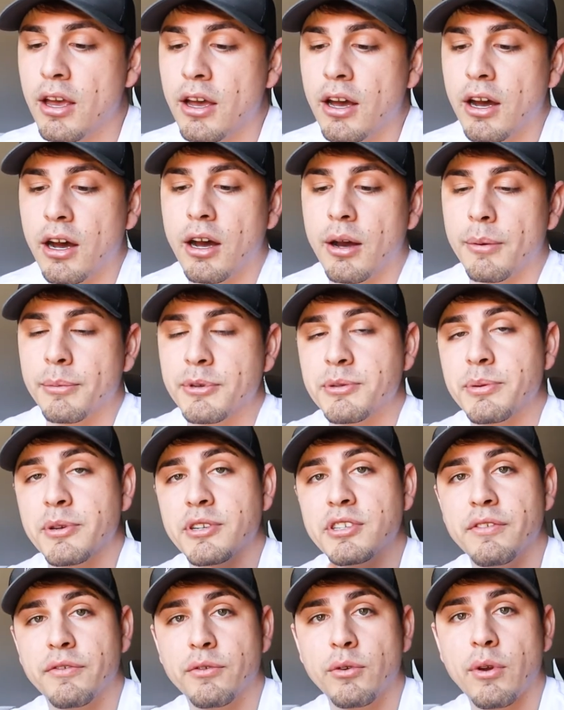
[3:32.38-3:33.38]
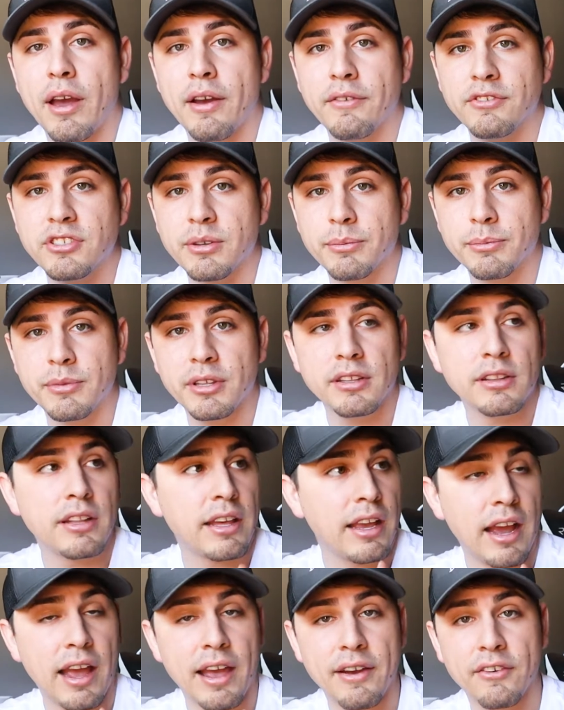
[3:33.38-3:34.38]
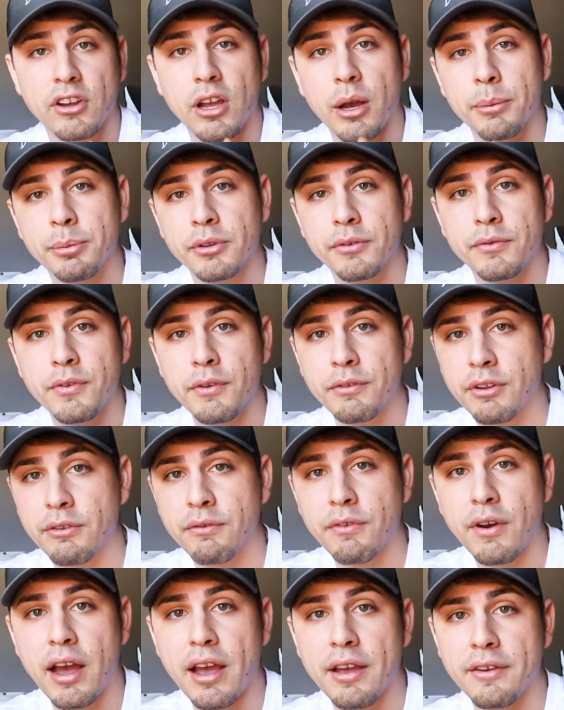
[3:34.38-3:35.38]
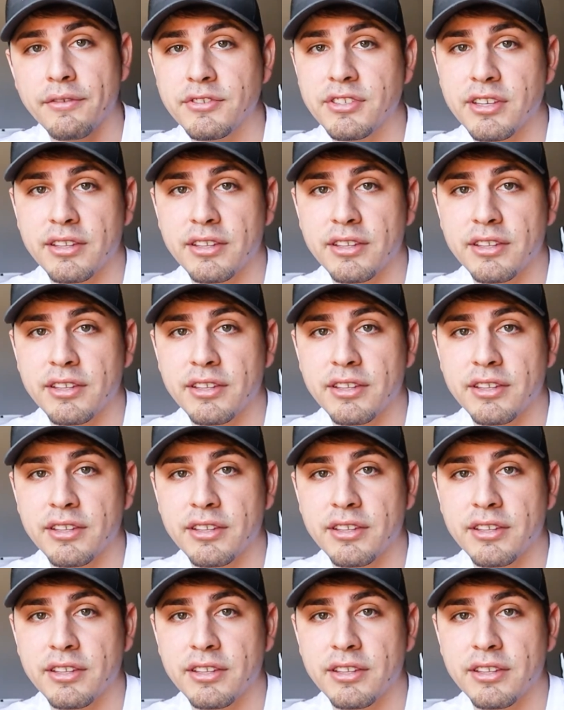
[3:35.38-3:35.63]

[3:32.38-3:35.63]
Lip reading: Especially if you have something like, I have a couple of 55s,